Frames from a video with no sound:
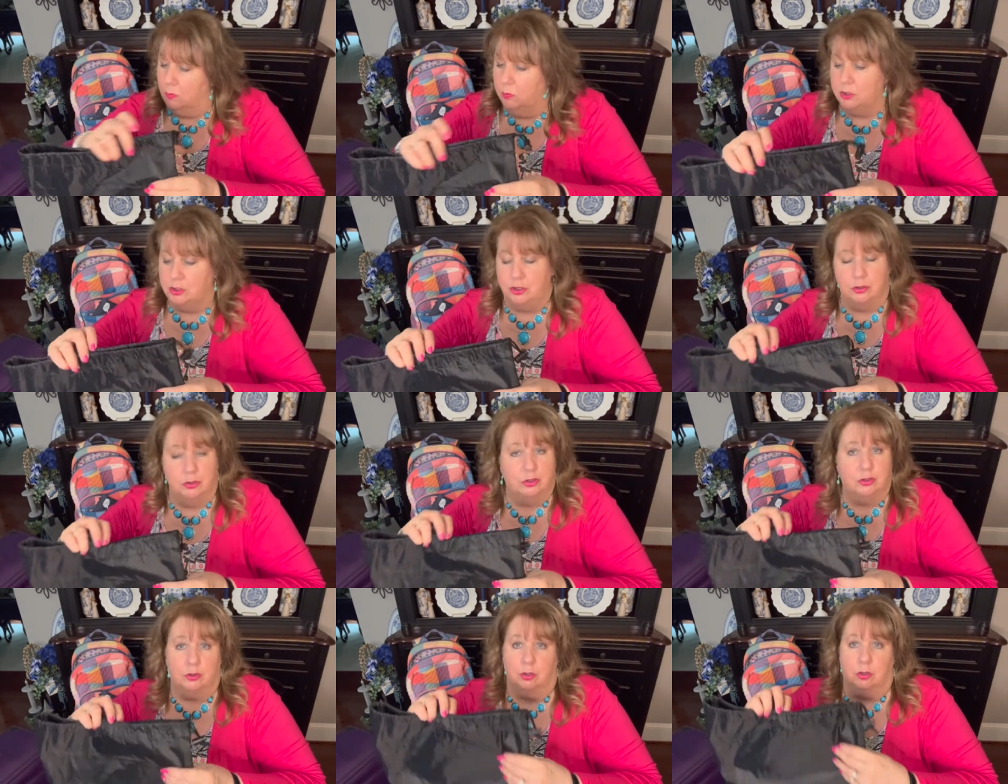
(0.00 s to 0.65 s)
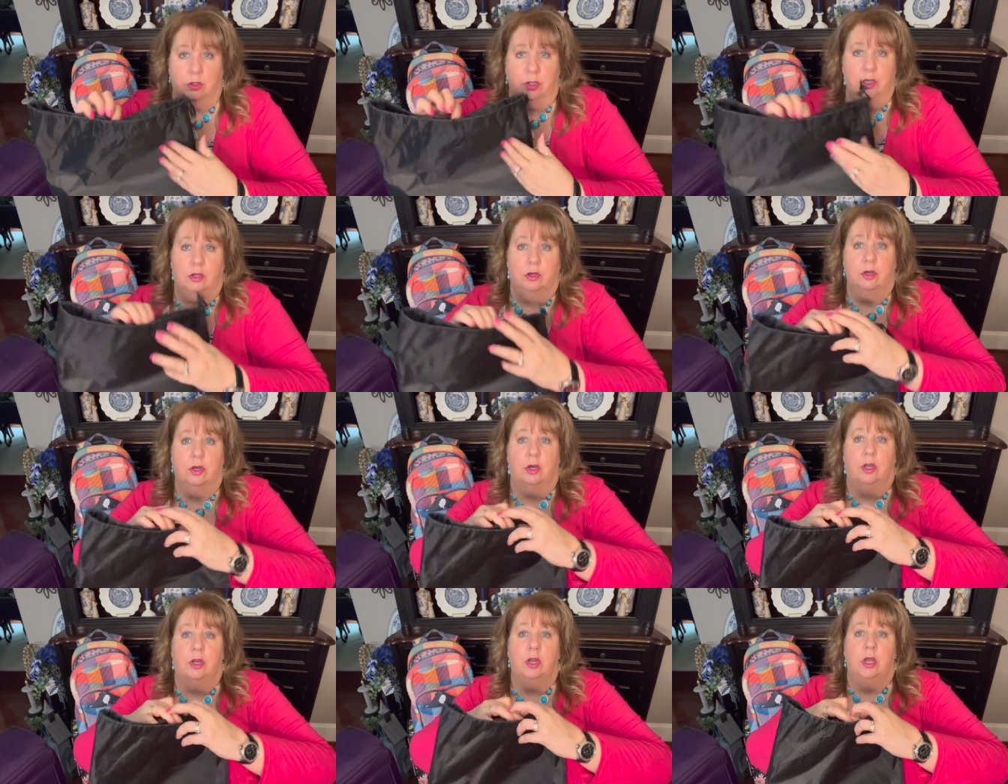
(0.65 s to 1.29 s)
which you certainly
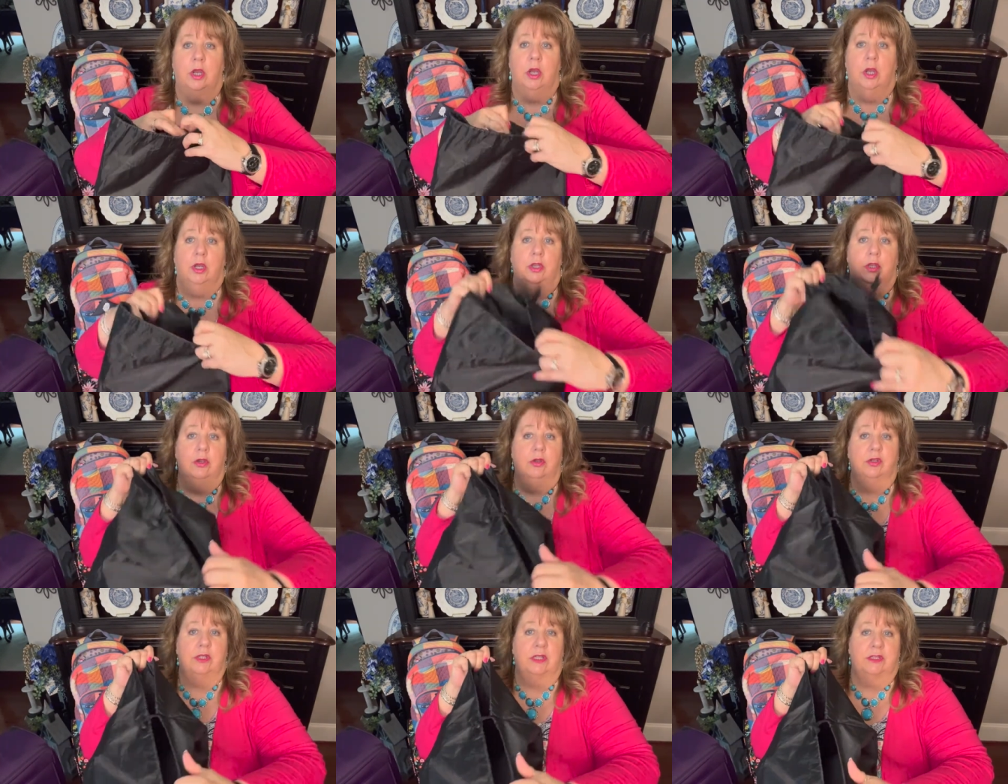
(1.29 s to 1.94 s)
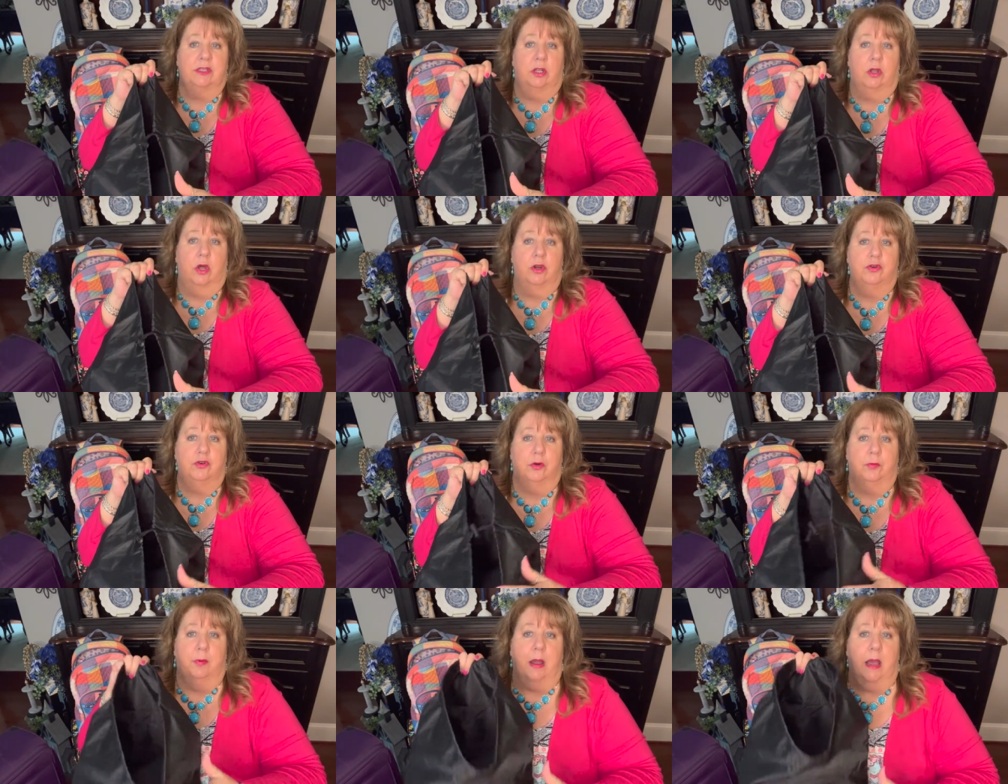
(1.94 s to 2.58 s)
could use as a
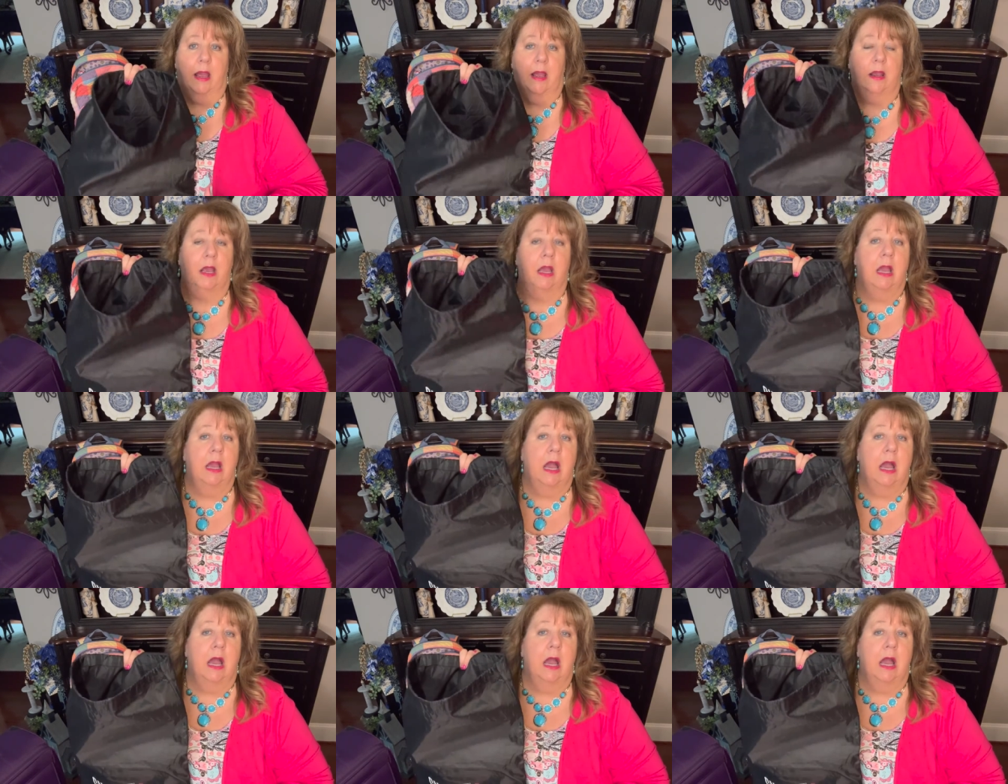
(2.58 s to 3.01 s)
laundry bag.